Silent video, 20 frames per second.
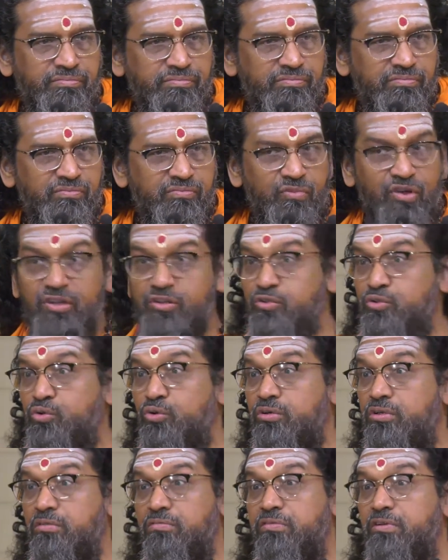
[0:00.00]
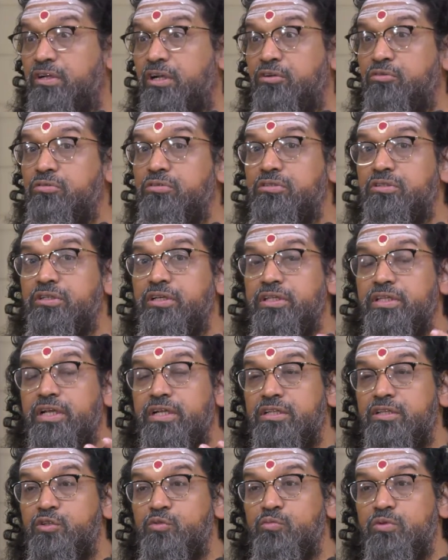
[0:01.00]
Well, it's so difficult to say
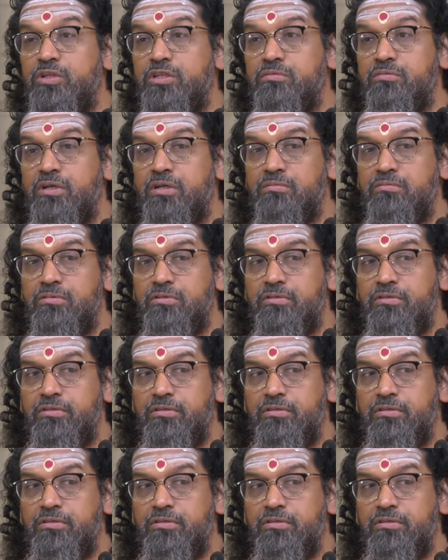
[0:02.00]
that this is Panchmahabhut.